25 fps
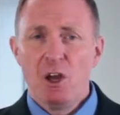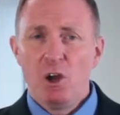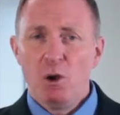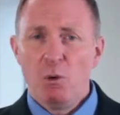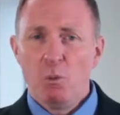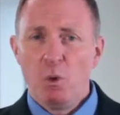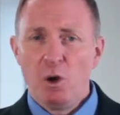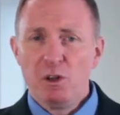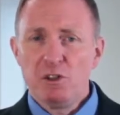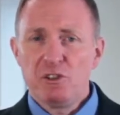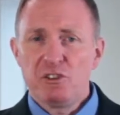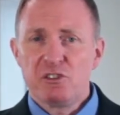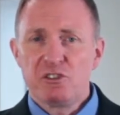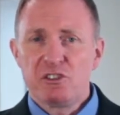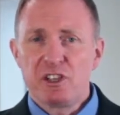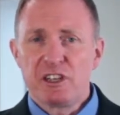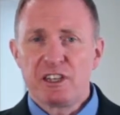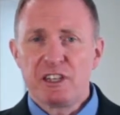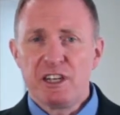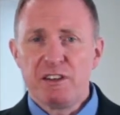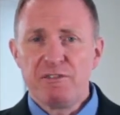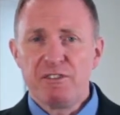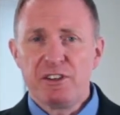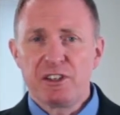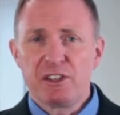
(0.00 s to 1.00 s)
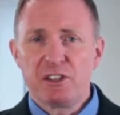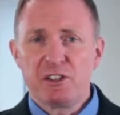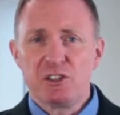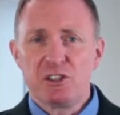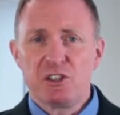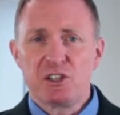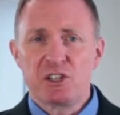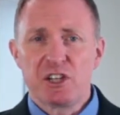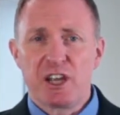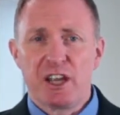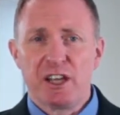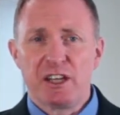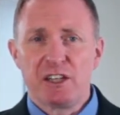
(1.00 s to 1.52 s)
One significant
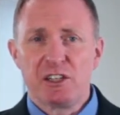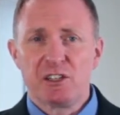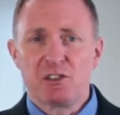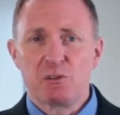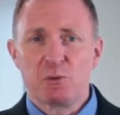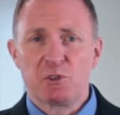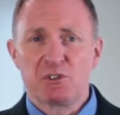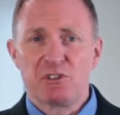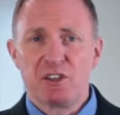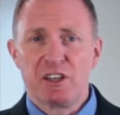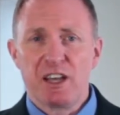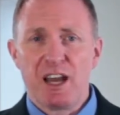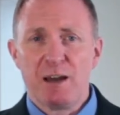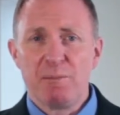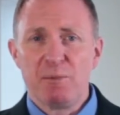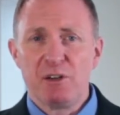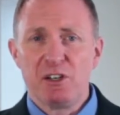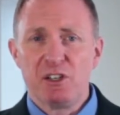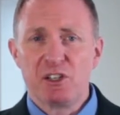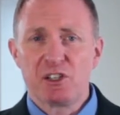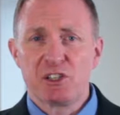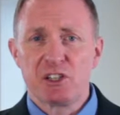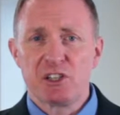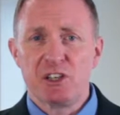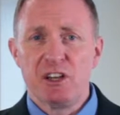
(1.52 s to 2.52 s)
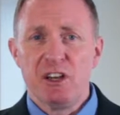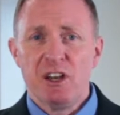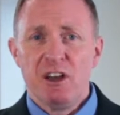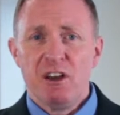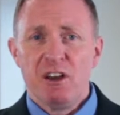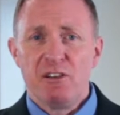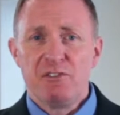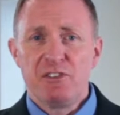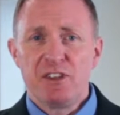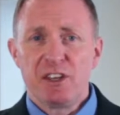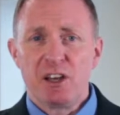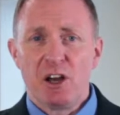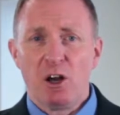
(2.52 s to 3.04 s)
change was the abolition
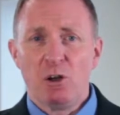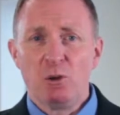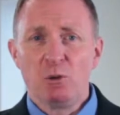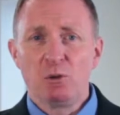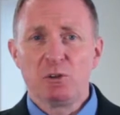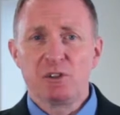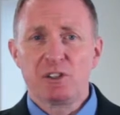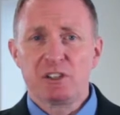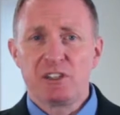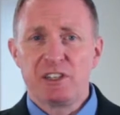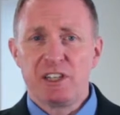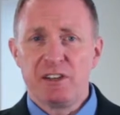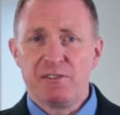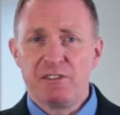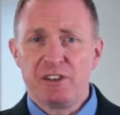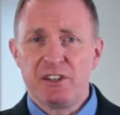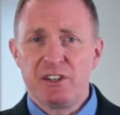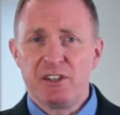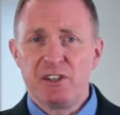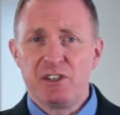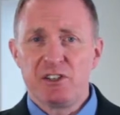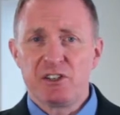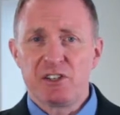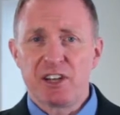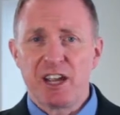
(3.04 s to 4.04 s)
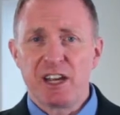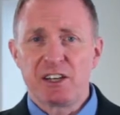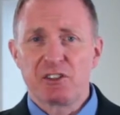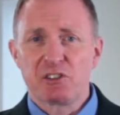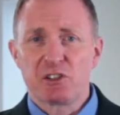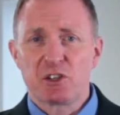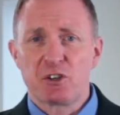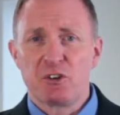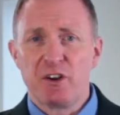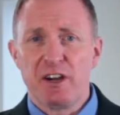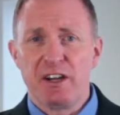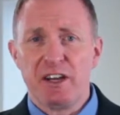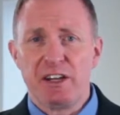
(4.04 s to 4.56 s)
of the old dividend tax
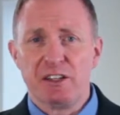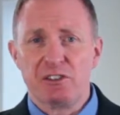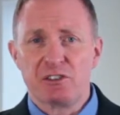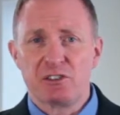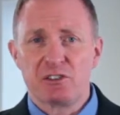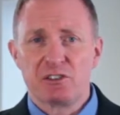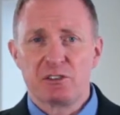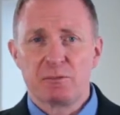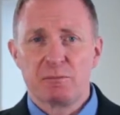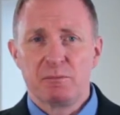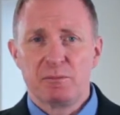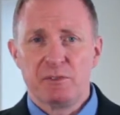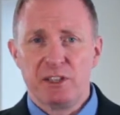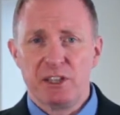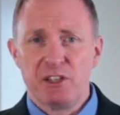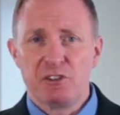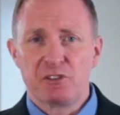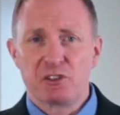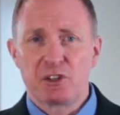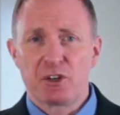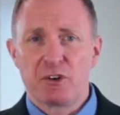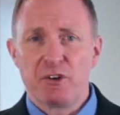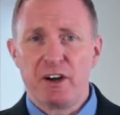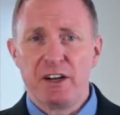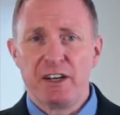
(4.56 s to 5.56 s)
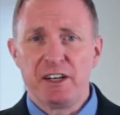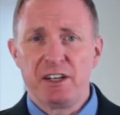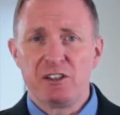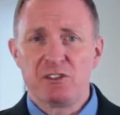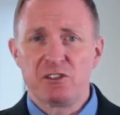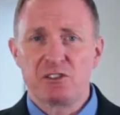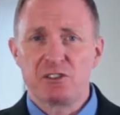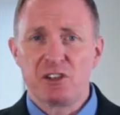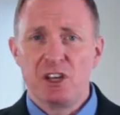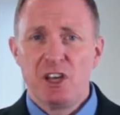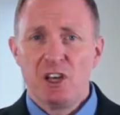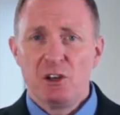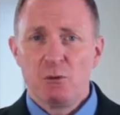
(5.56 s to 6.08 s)
credits. These
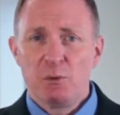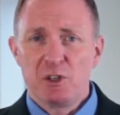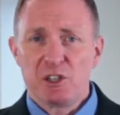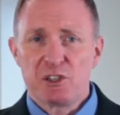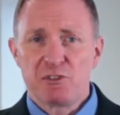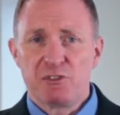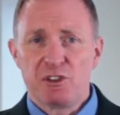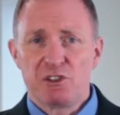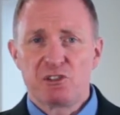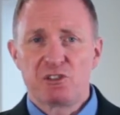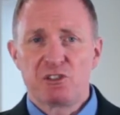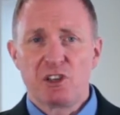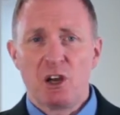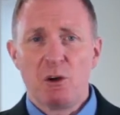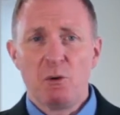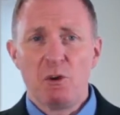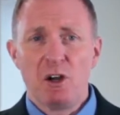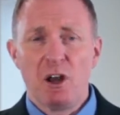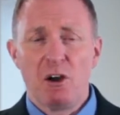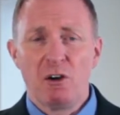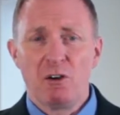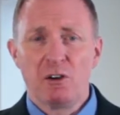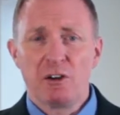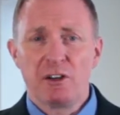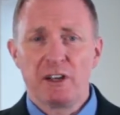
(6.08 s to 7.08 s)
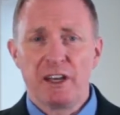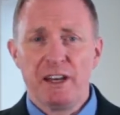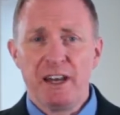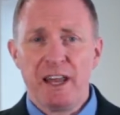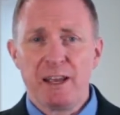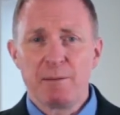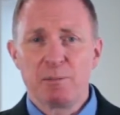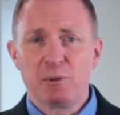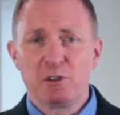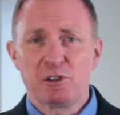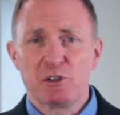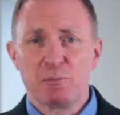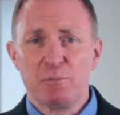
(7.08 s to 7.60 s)
credits, which for so long
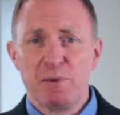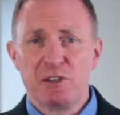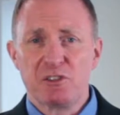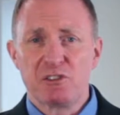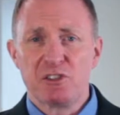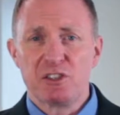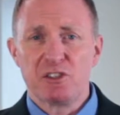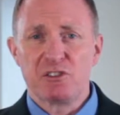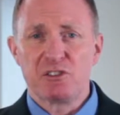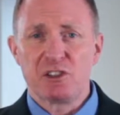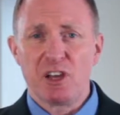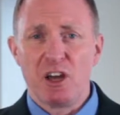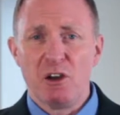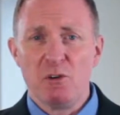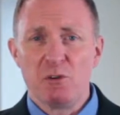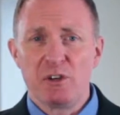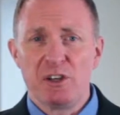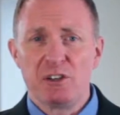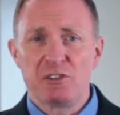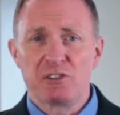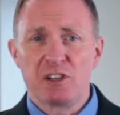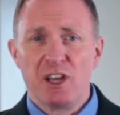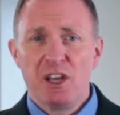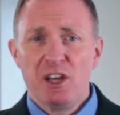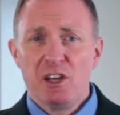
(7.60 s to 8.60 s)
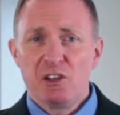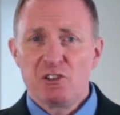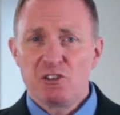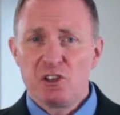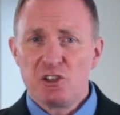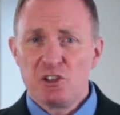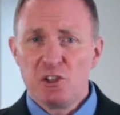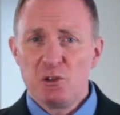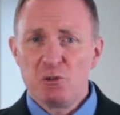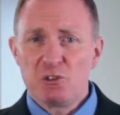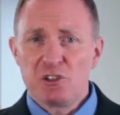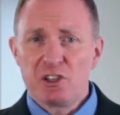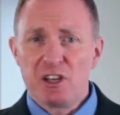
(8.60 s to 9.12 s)
enabled business owners to
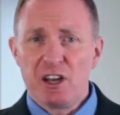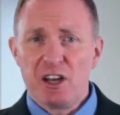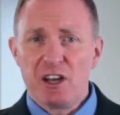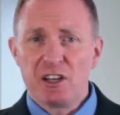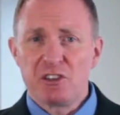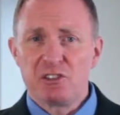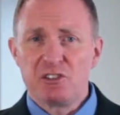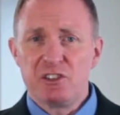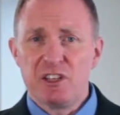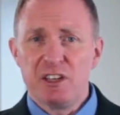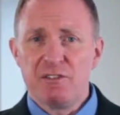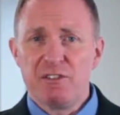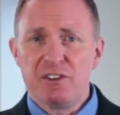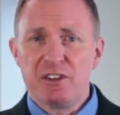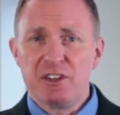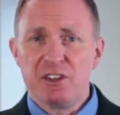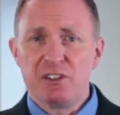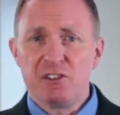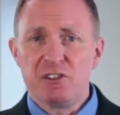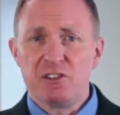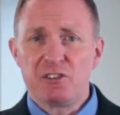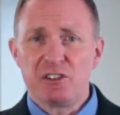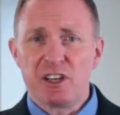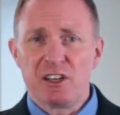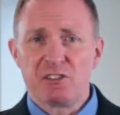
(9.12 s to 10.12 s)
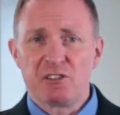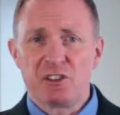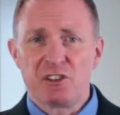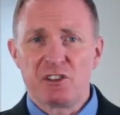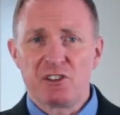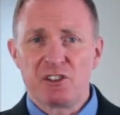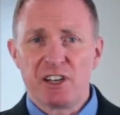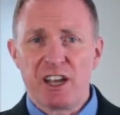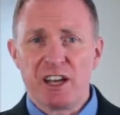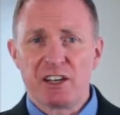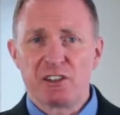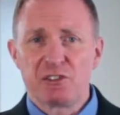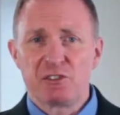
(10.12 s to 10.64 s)
utilize dividends as a
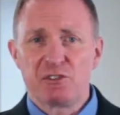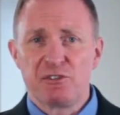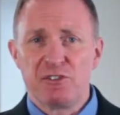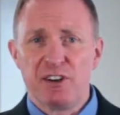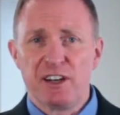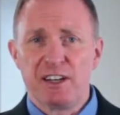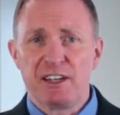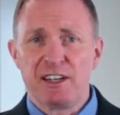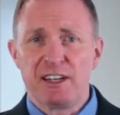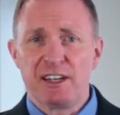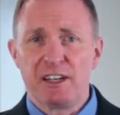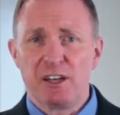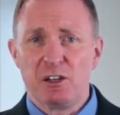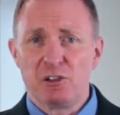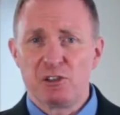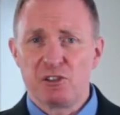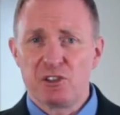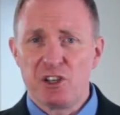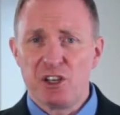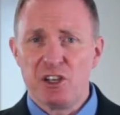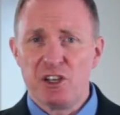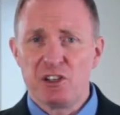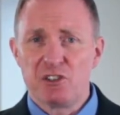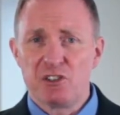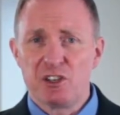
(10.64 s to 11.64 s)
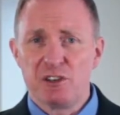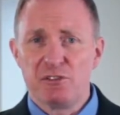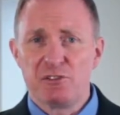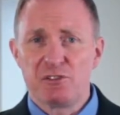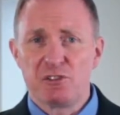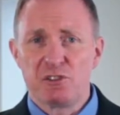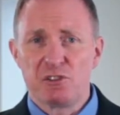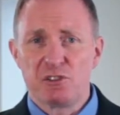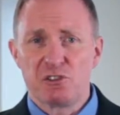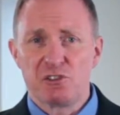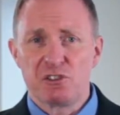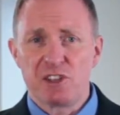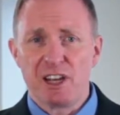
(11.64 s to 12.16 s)
tax-friendly alternative
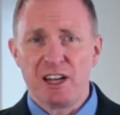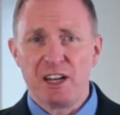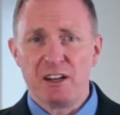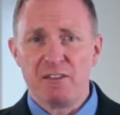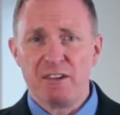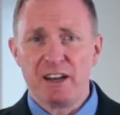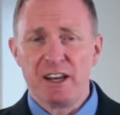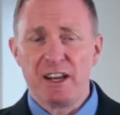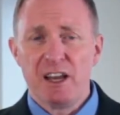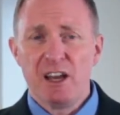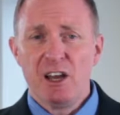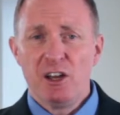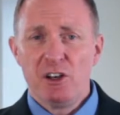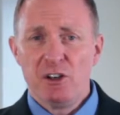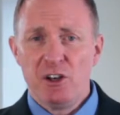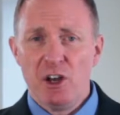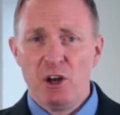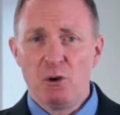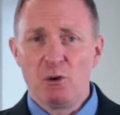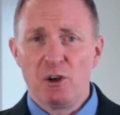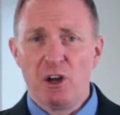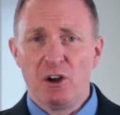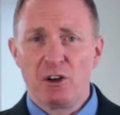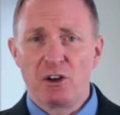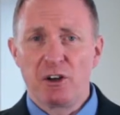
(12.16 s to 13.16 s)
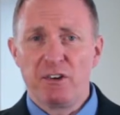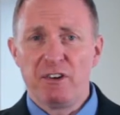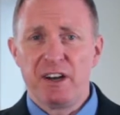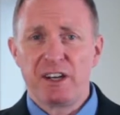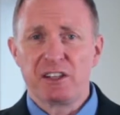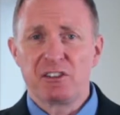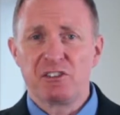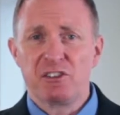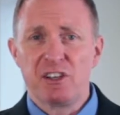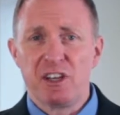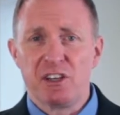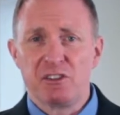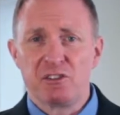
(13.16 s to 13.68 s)
to salary, no longer
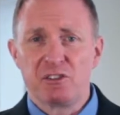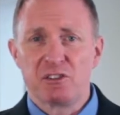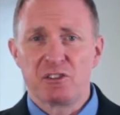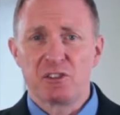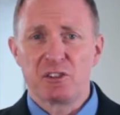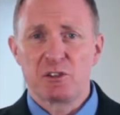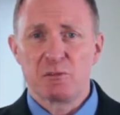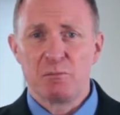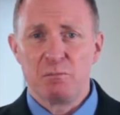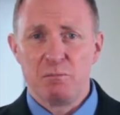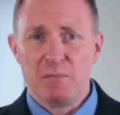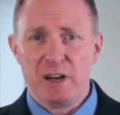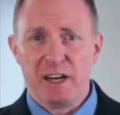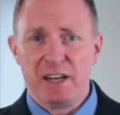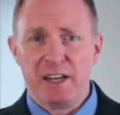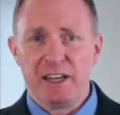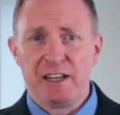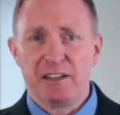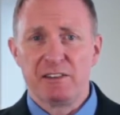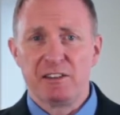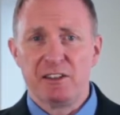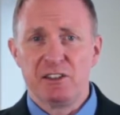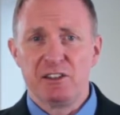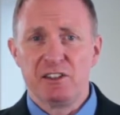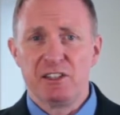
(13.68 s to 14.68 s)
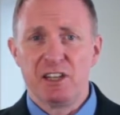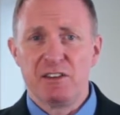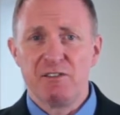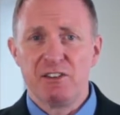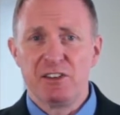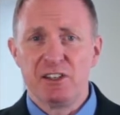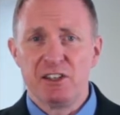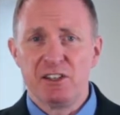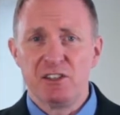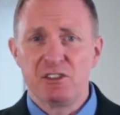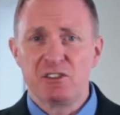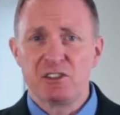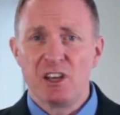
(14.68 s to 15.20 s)
exist, meaning that
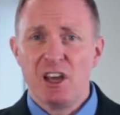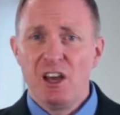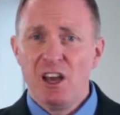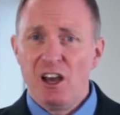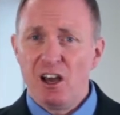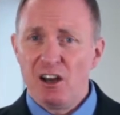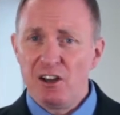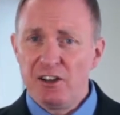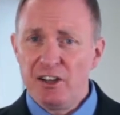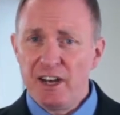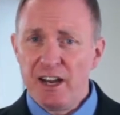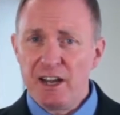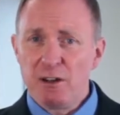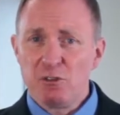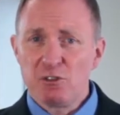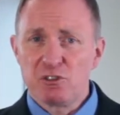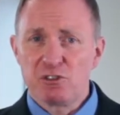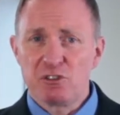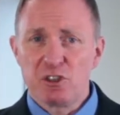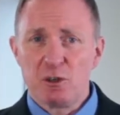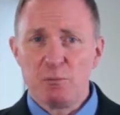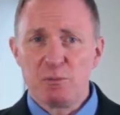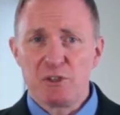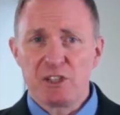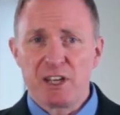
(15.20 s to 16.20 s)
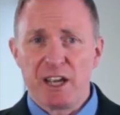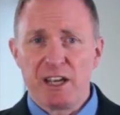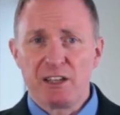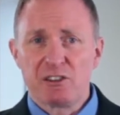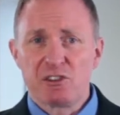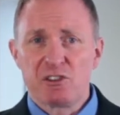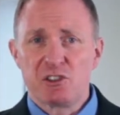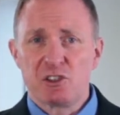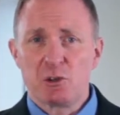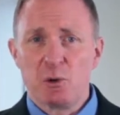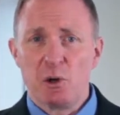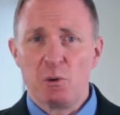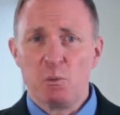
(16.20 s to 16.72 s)
dividends are now
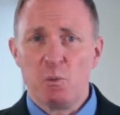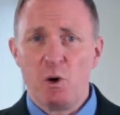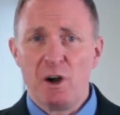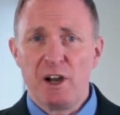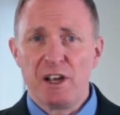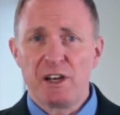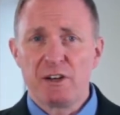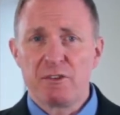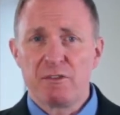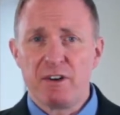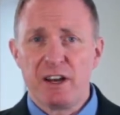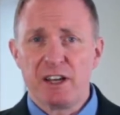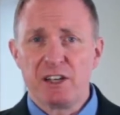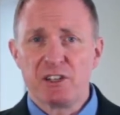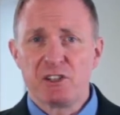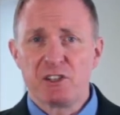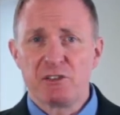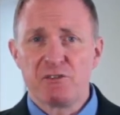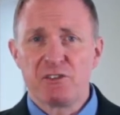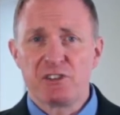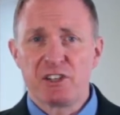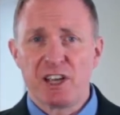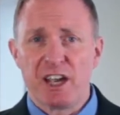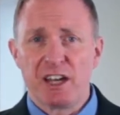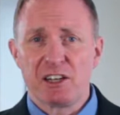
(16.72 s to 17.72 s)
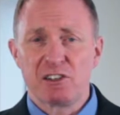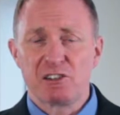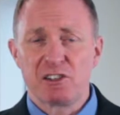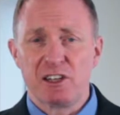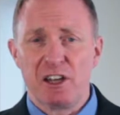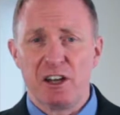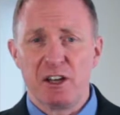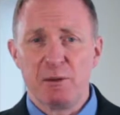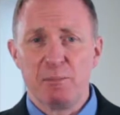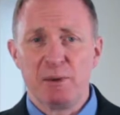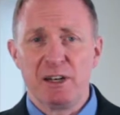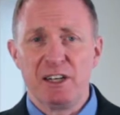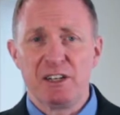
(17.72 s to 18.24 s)
subject to a wide range of tax
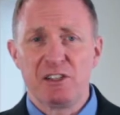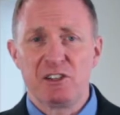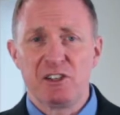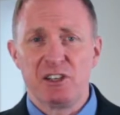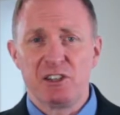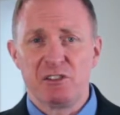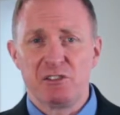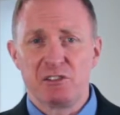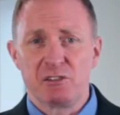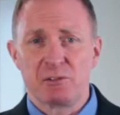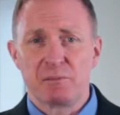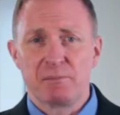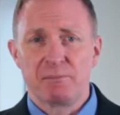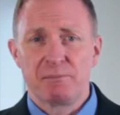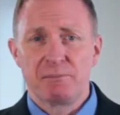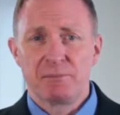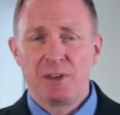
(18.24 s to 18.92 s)
liabilities.